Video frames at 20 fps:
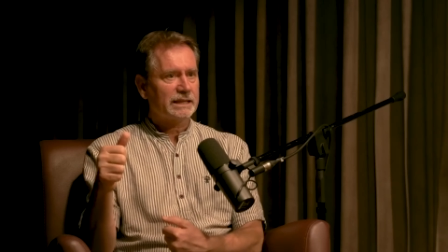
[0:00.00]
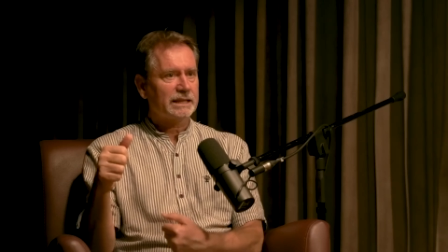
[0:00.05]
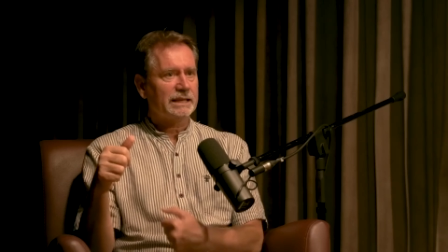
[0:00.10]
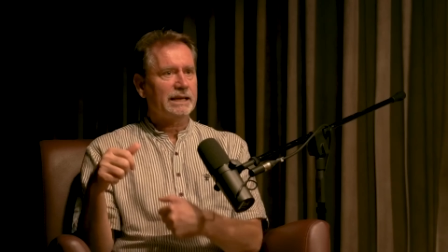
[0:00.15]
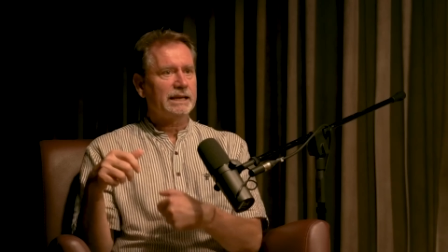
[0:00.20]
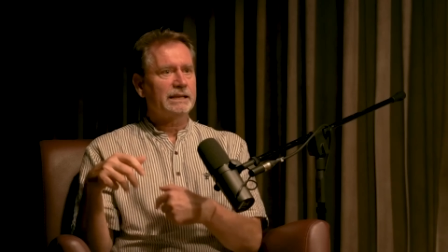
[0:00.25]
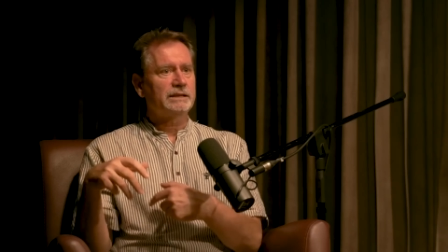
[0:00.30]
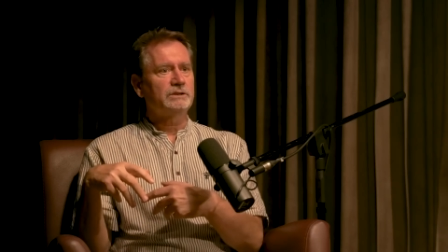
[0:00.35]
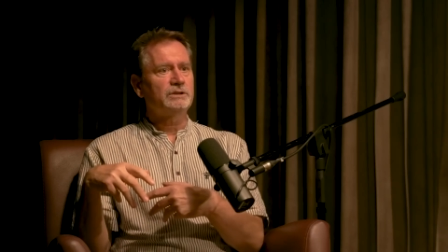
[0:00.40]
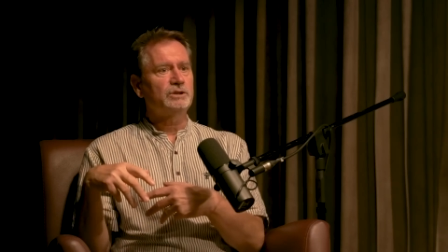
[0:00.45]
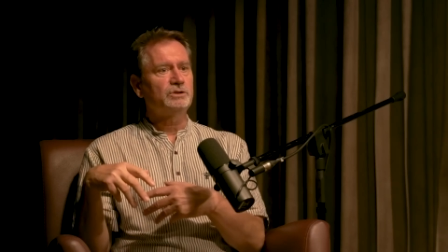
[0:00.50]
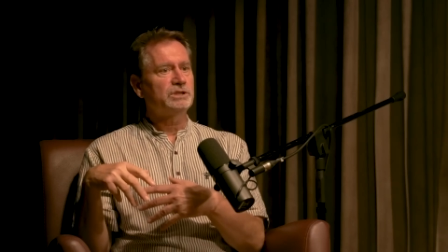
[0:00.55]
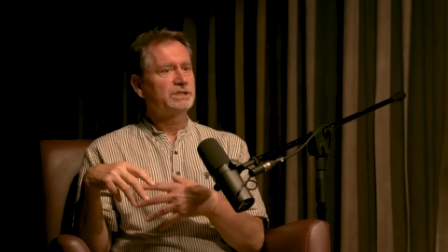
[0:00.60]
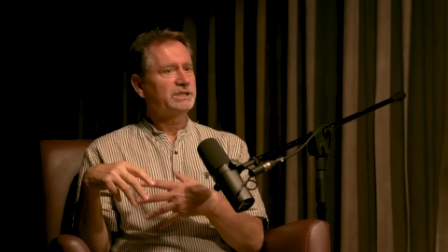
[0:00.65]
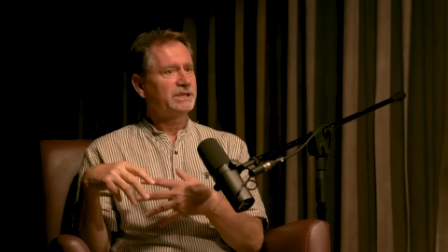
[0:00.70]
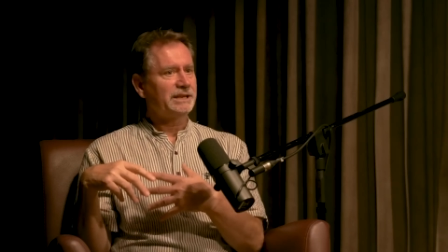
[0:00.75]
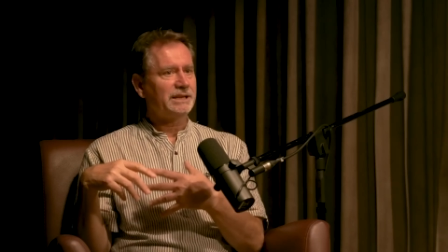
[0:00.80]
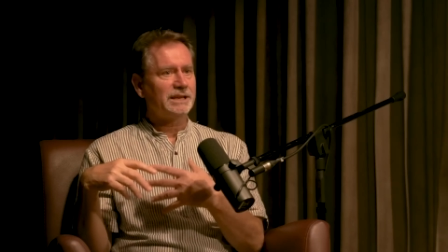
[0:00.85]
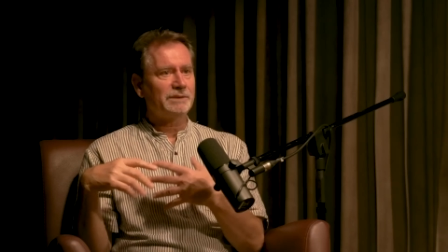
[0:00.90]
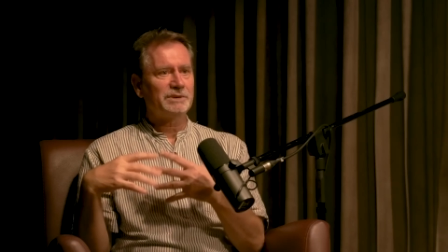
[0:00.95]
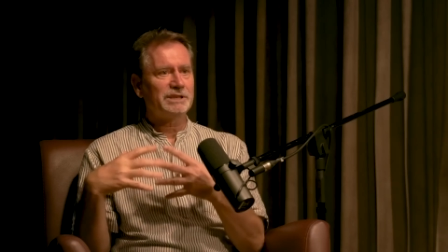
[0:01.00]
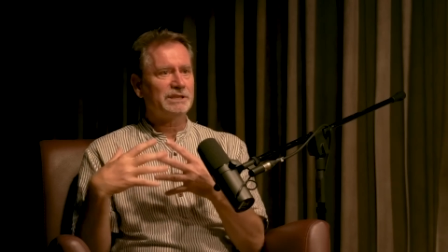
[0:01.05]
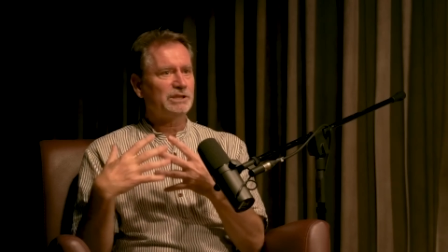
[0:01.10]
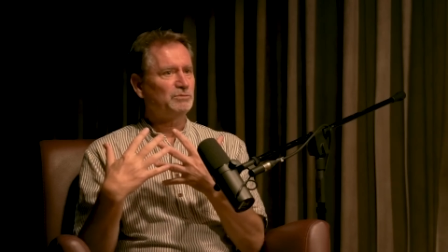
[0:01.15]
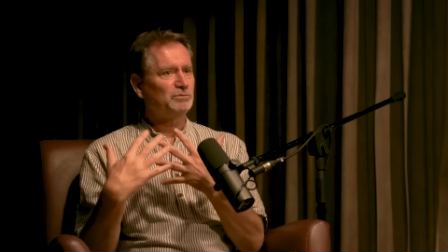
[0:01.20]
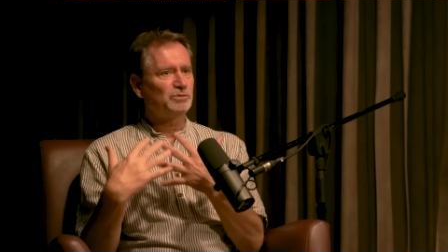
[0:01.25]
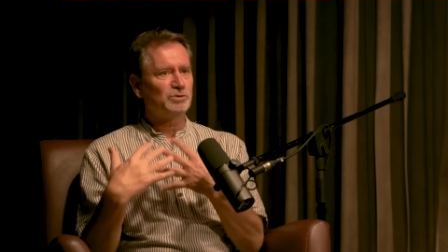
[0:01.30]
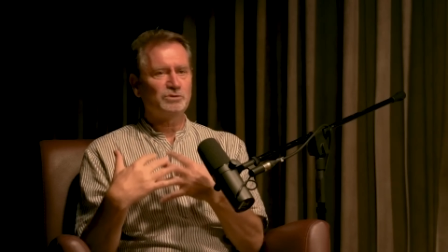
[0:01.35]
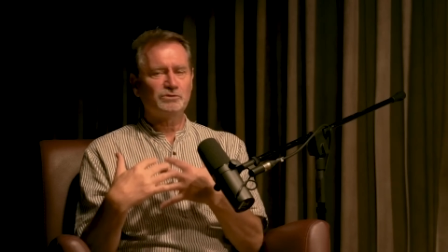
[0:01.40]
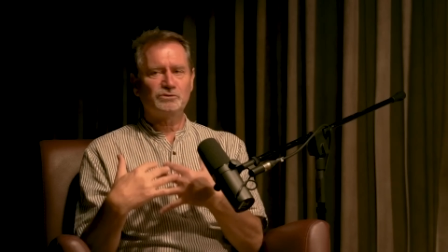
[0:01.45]
And you'd see him in
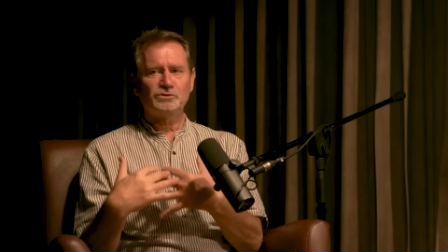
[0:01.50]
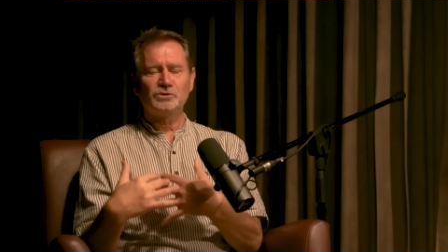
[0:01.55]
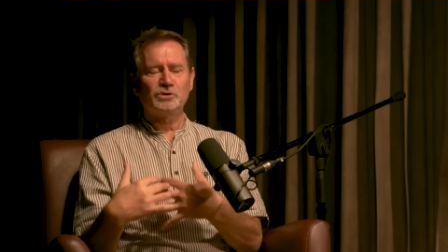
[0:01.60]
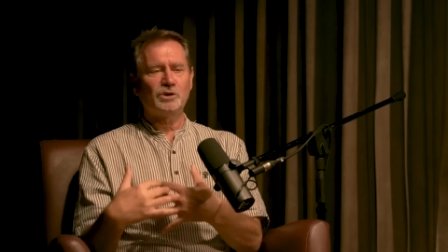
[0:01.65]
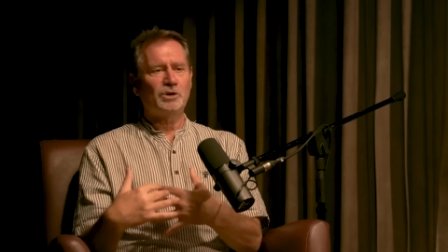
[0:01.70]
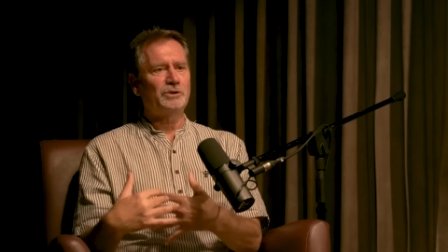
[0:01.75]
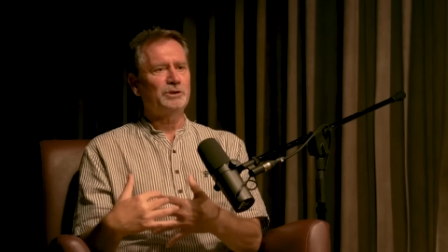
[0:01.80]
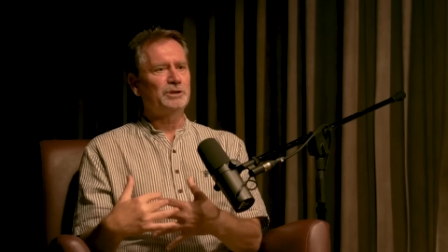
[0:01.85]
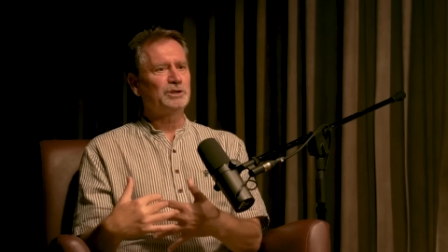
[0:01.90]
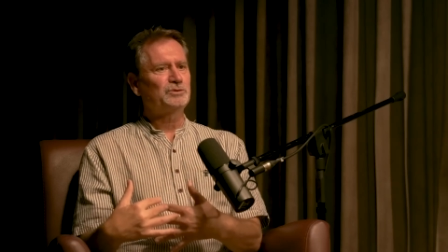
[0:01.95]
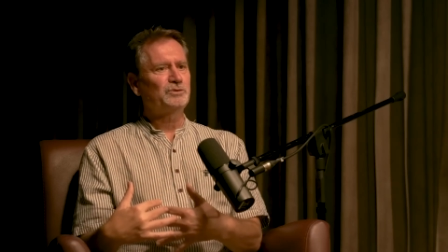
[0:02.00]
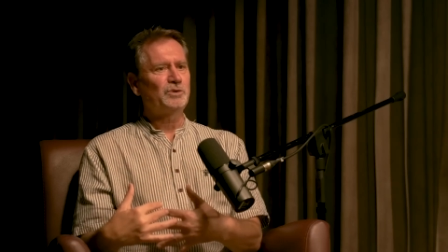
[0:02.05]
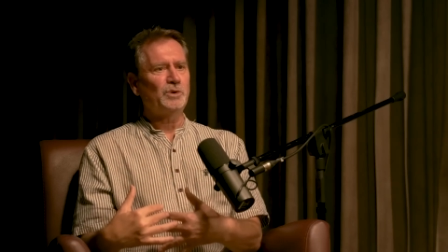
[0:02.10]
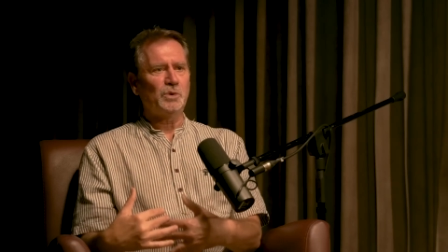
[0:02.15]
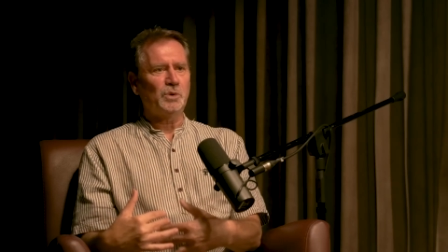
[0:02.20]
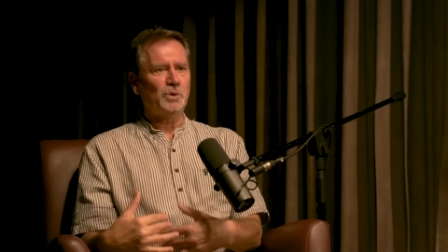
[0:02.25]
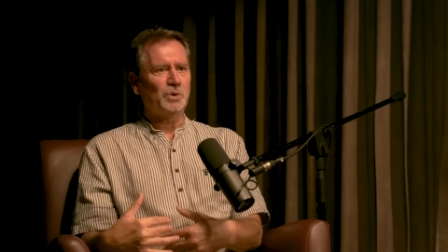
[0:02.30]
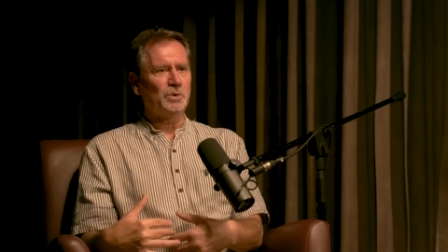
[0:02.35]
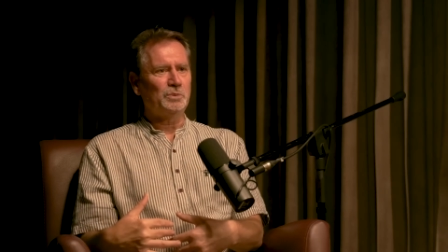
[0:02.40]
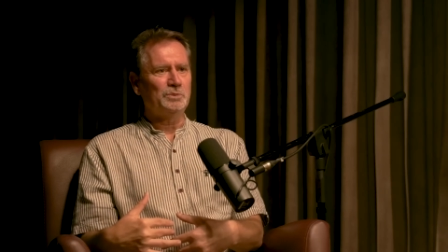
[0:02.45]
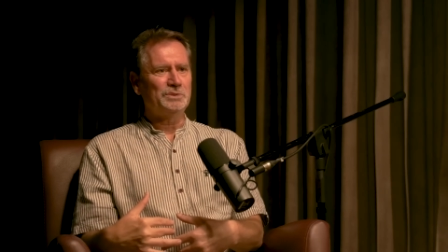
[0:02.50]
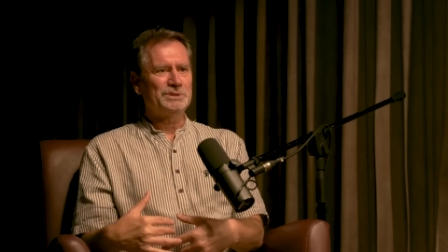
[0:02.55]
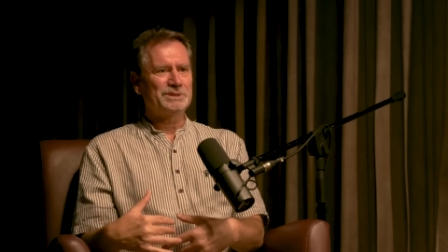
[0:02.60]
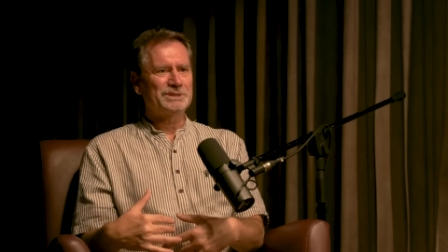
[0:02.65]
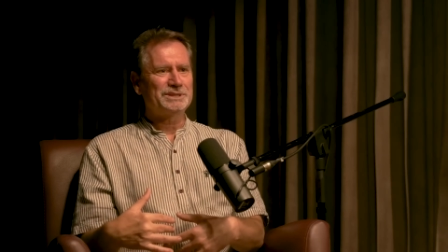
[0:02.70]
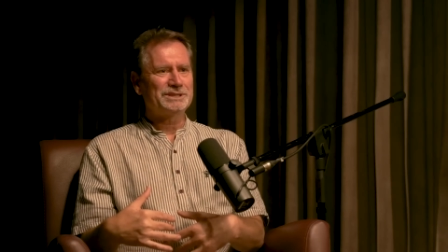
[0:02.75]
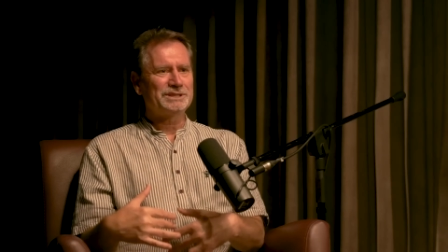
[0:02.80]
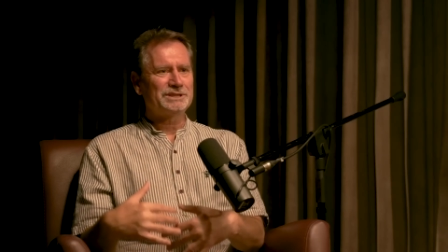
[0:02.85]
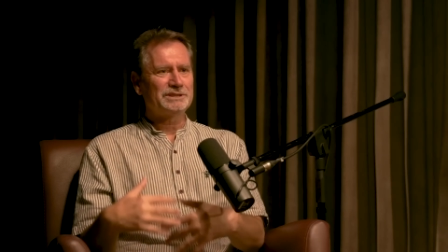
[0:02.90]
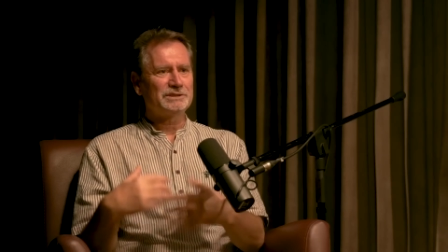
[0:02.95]
his beautiful orange
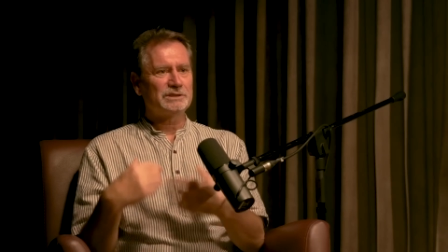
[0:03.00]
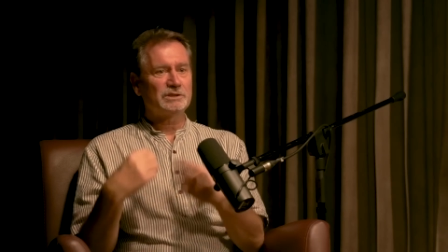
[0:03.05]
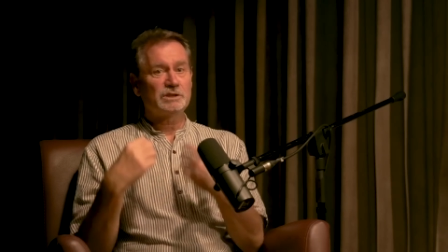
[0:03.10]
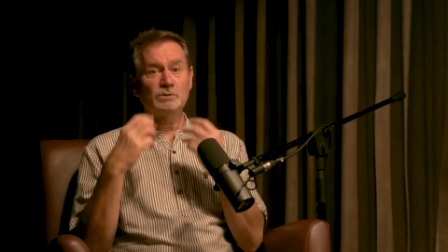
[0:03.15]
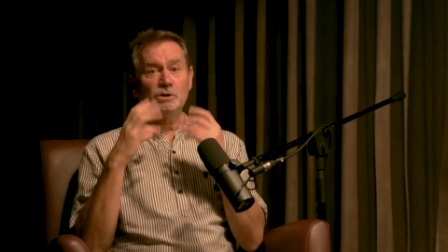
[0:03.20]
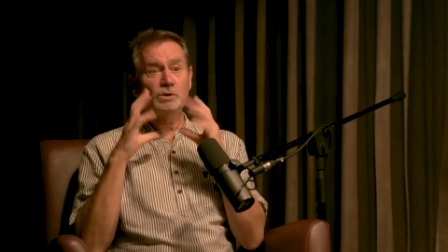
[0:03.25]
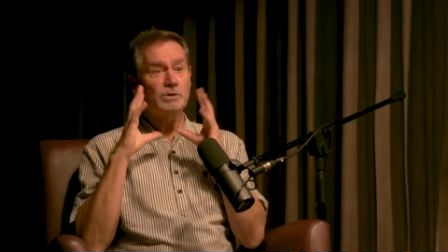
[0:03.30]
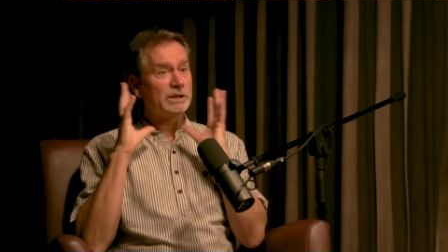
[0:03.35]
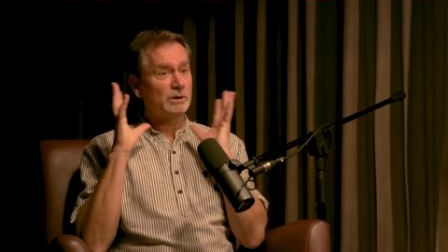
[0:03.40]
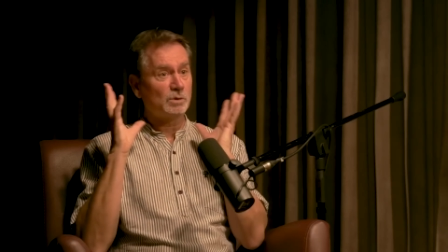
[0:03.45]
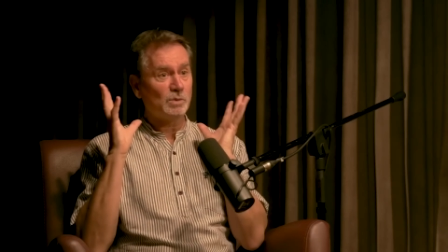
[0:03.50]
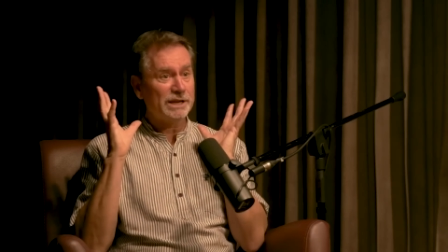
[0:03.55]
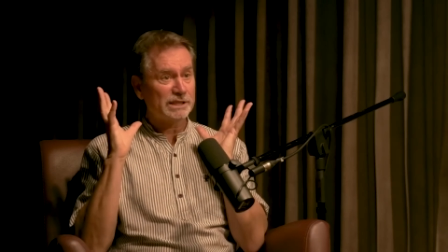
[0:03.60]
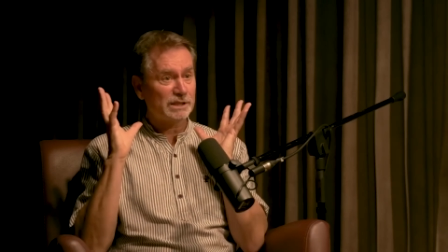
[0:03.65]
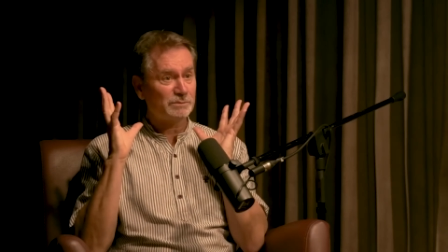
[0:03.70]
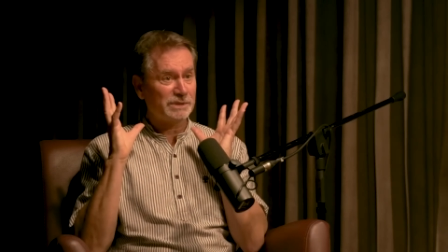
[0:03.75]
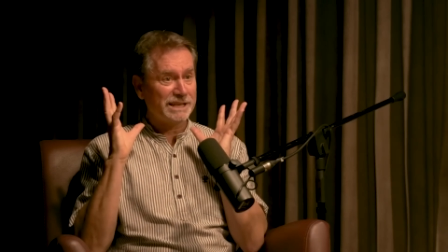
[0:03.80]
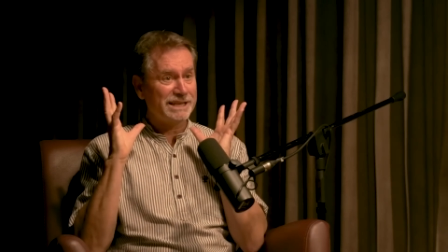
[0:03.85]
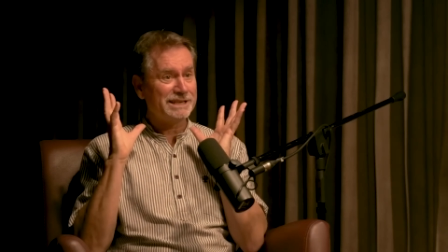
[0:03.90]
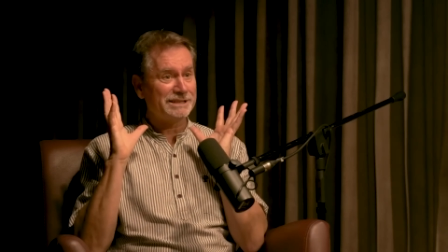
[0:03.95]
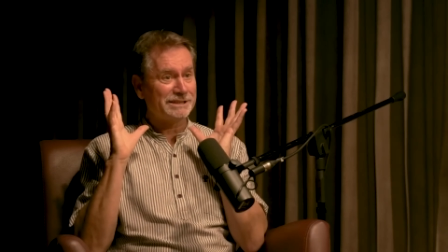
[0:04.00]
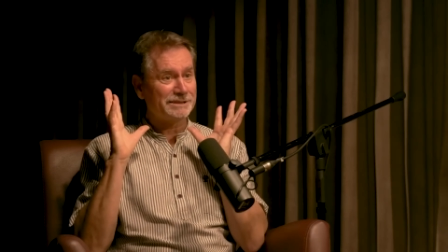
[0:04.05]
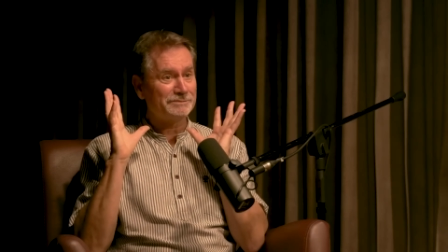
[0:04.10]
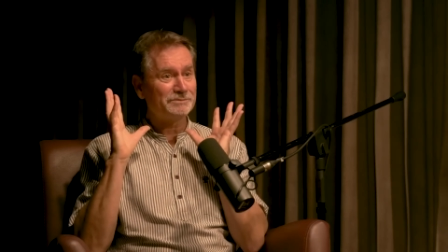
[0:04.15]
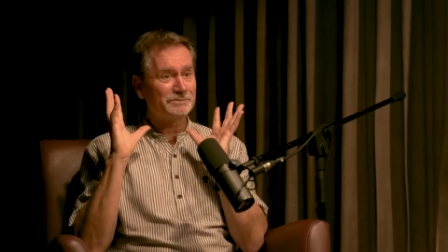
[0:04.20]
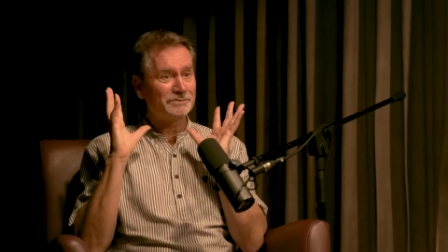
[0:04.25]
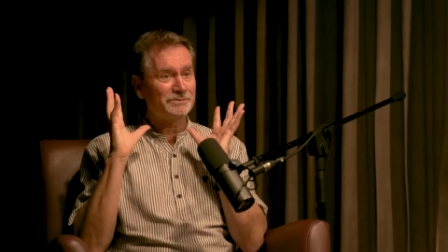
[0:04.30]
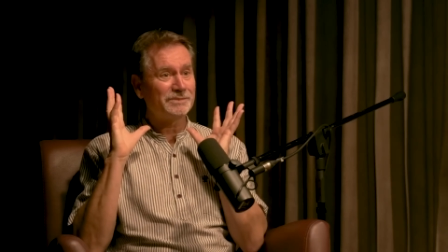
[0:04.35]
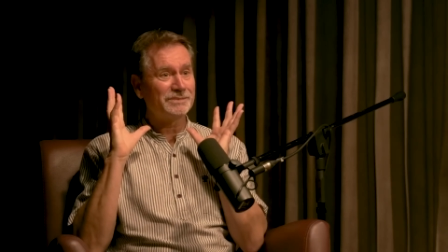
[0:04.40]
robes, looking quite splendid,